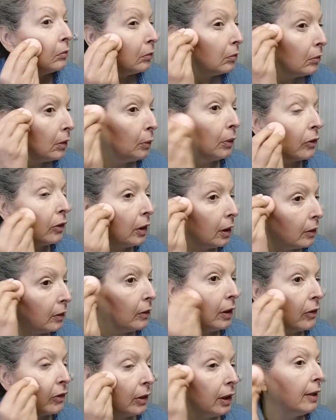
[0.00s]
It works okay.
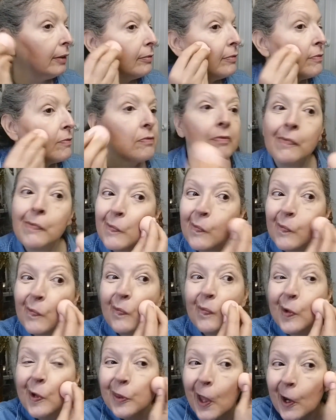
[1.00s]
Okay, so I got
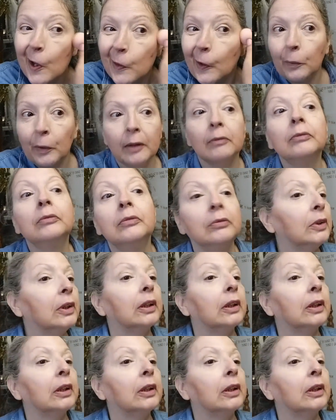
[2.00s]
that on there, right? You